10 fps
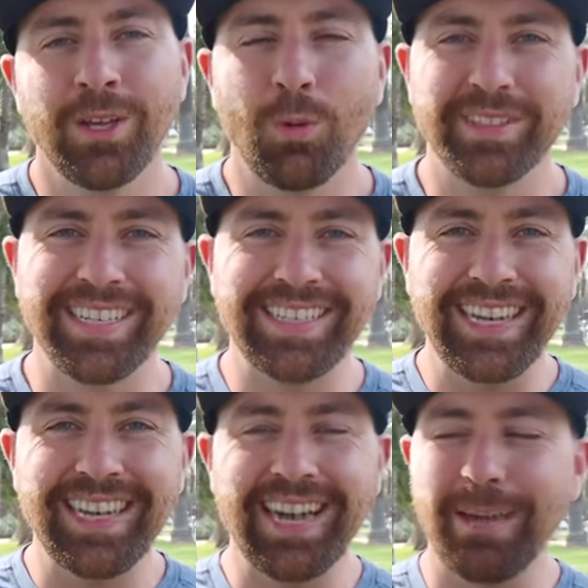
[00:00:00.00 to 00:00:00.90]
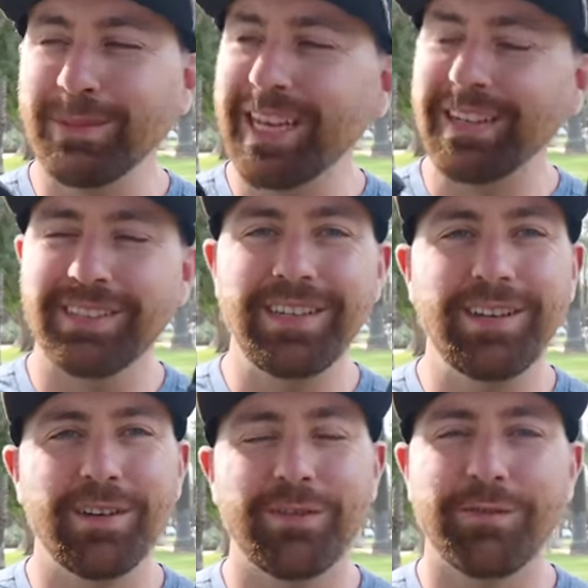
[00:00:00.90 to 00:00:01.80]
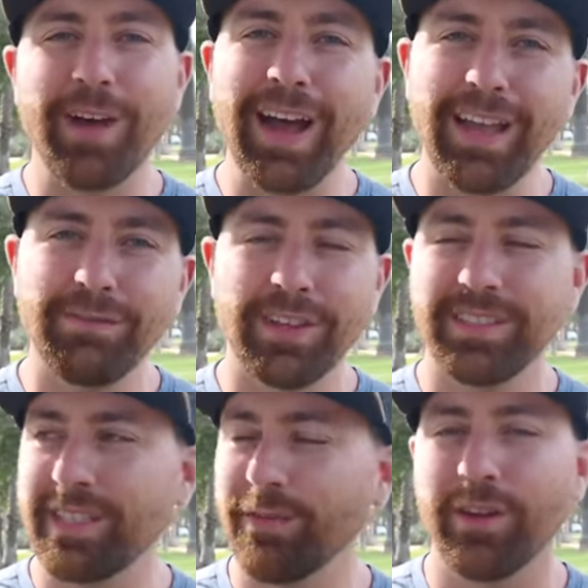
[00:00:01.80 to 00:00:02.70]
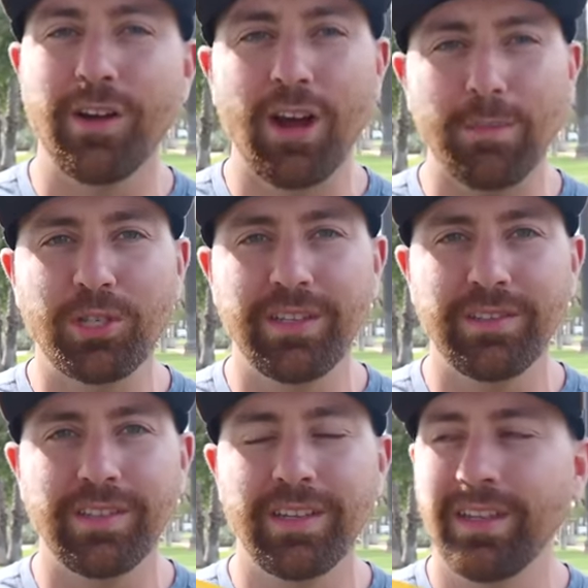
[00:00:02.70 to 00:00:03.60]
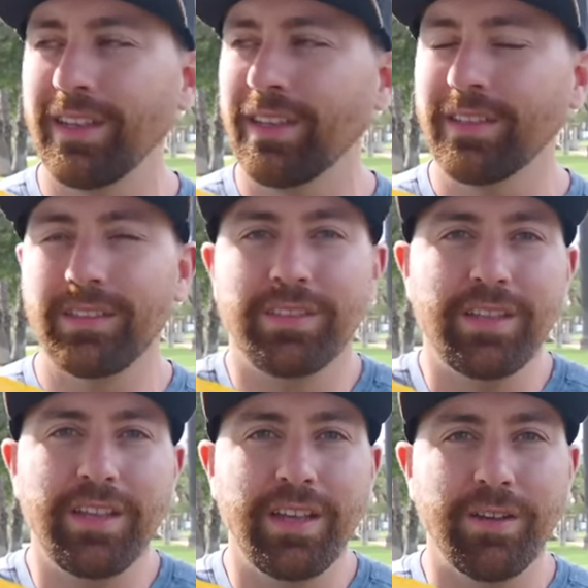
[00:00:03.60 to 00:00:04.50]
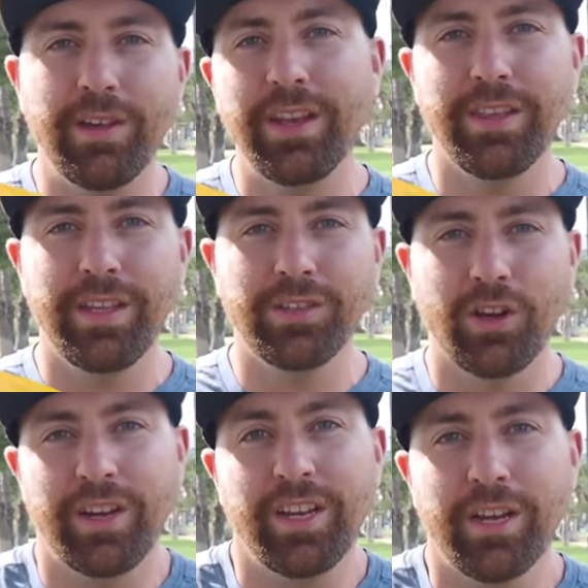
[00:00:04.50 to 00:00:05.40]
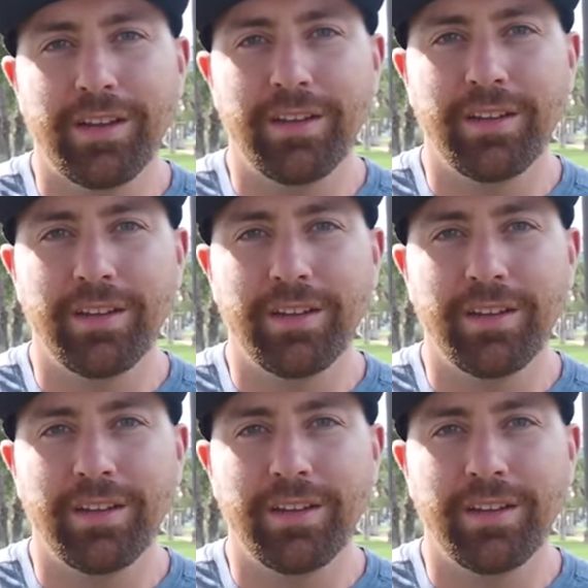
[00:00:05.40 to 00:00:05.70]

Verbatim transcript: Well, today I'm testing five different options to see if any of these are any good.